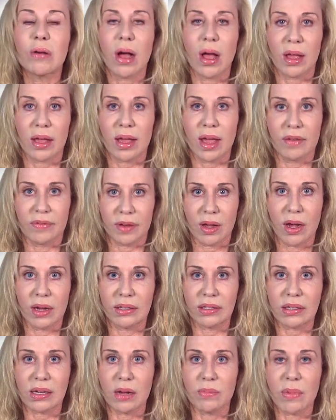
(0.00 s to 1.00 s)
I'll have
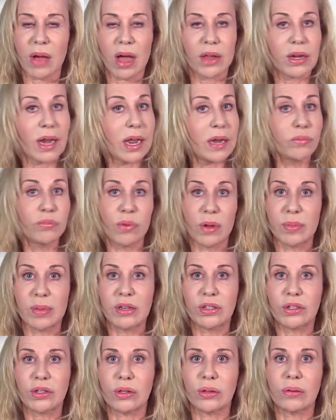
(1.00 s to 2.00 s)
guys come on, and
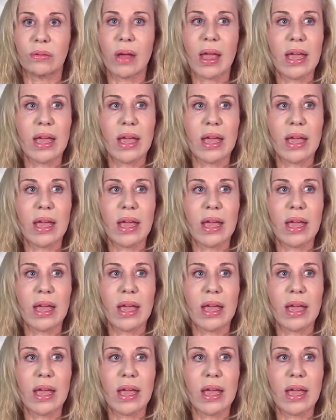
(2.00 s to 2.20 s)
women too,